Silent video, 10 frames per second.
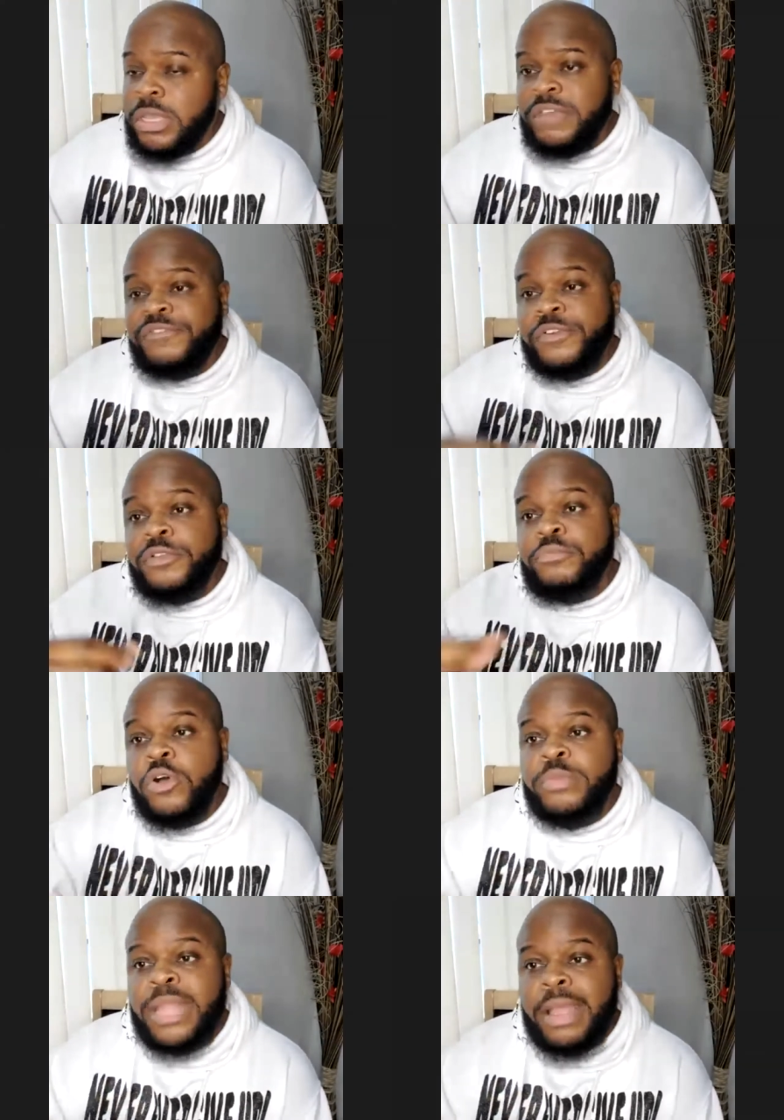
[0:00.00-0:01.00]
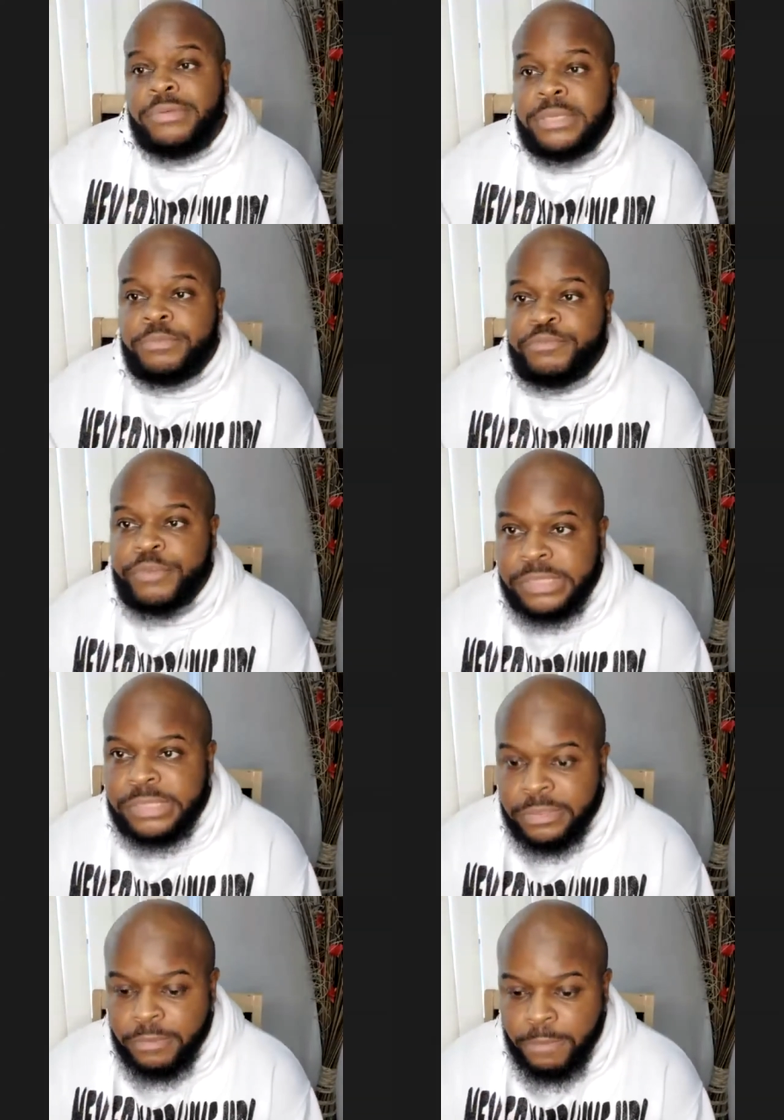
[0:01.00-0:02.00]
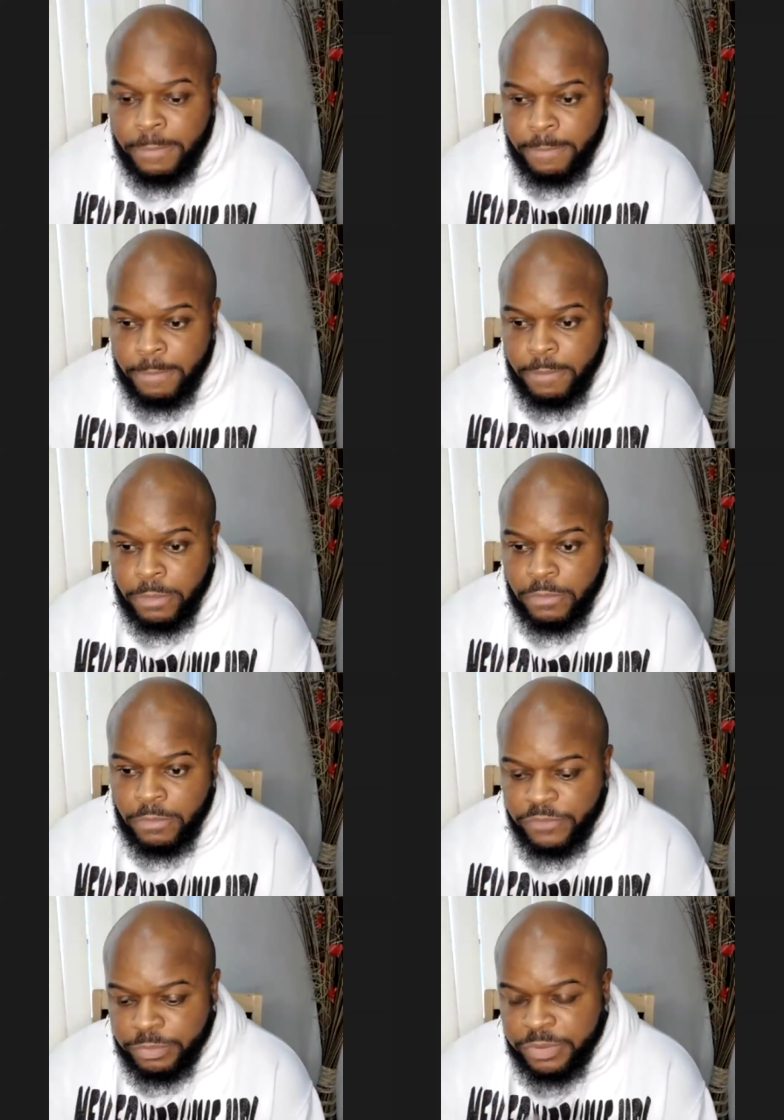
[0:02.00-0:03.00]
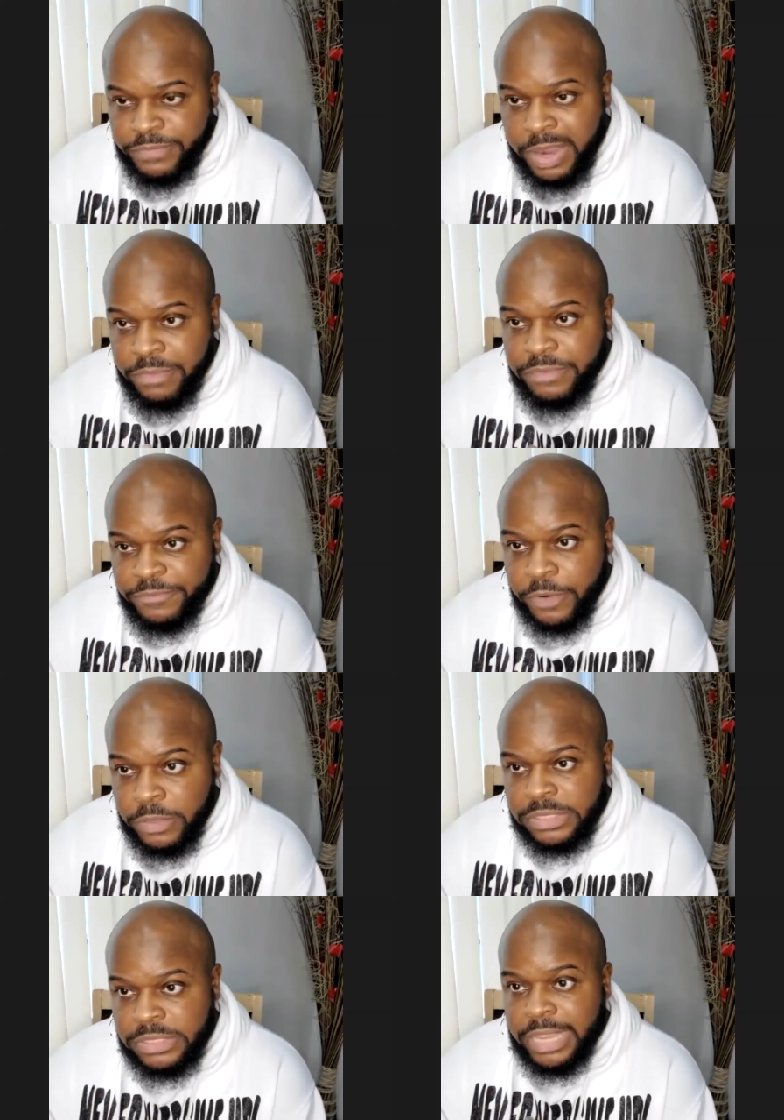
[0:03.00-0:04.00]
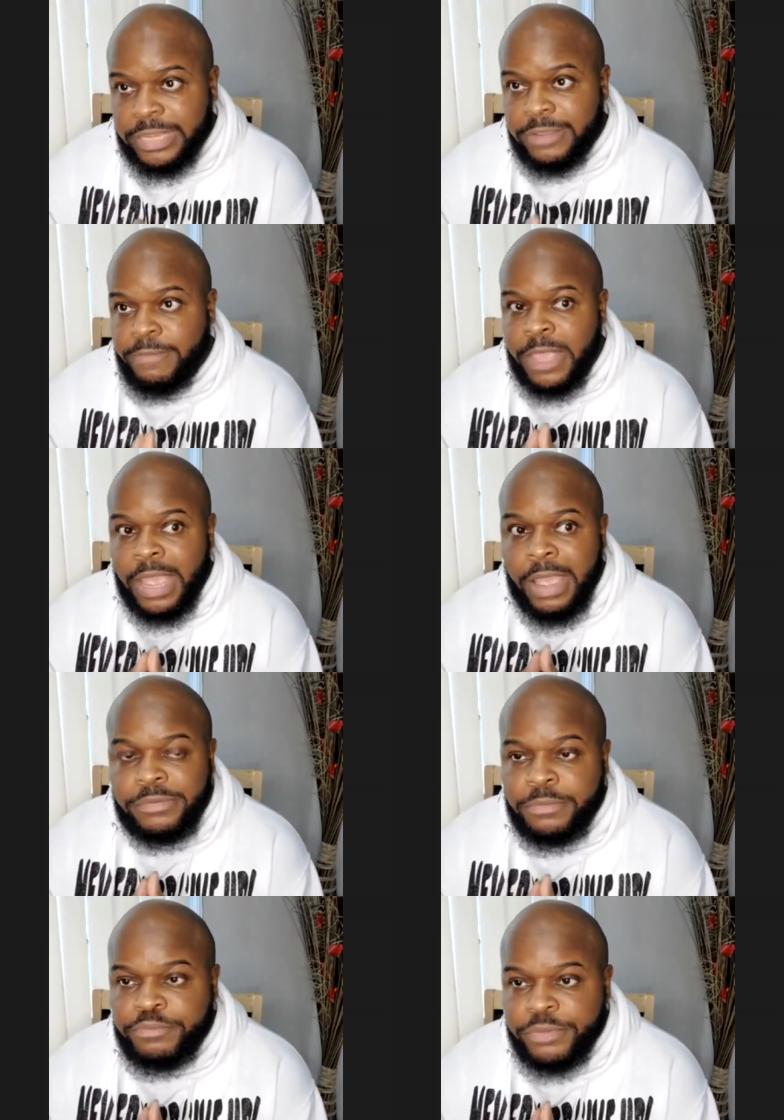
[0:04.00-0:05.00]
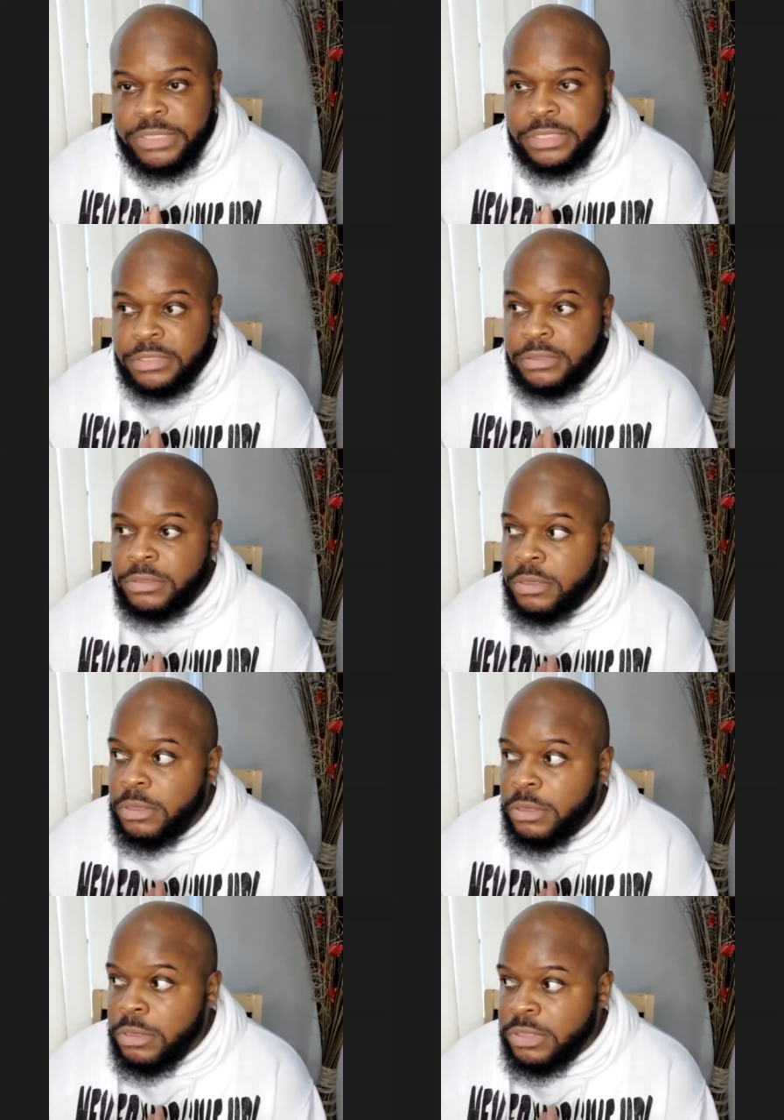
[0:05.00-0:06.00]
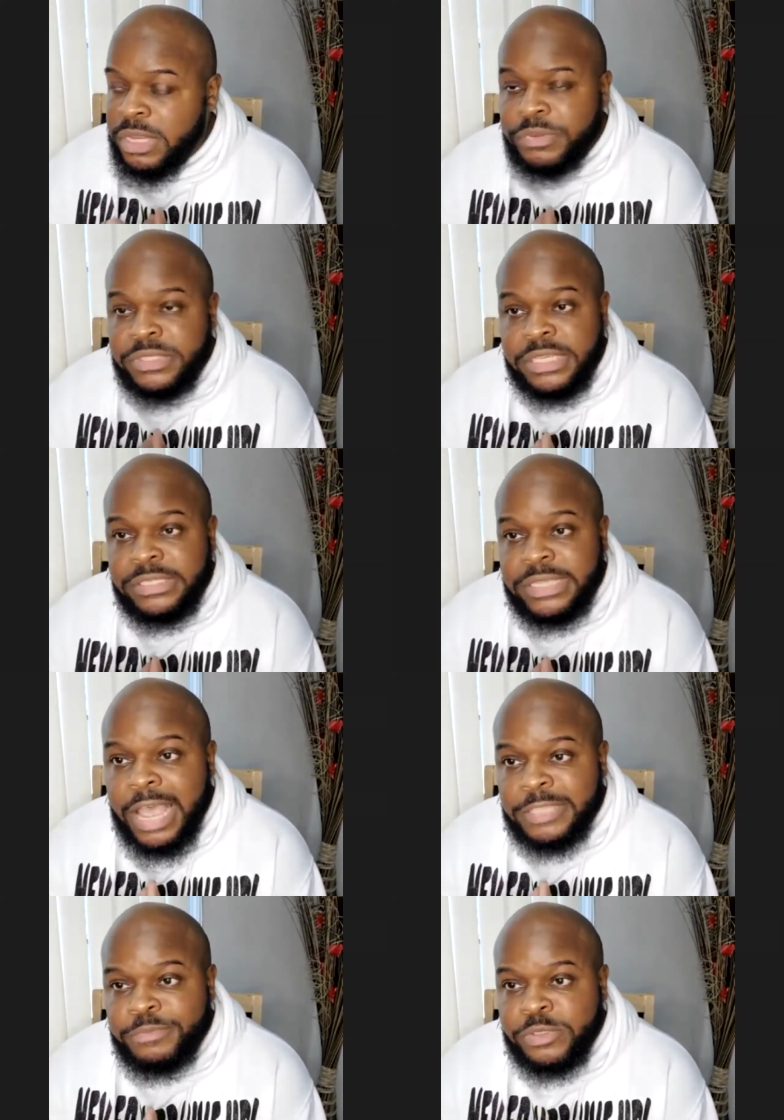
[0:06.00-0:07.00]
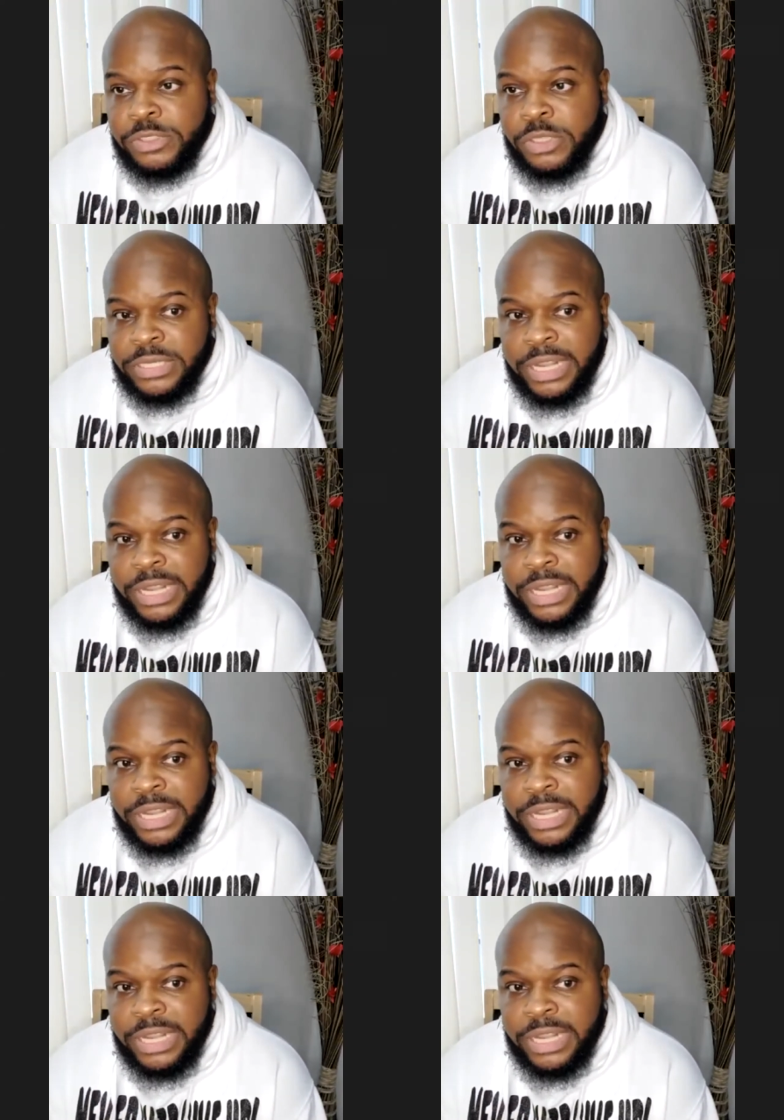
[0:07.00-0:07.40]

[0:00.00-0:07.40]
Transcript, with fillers: And from the moment I was in prison, from the very first day I was in prison, there was this gospel song that I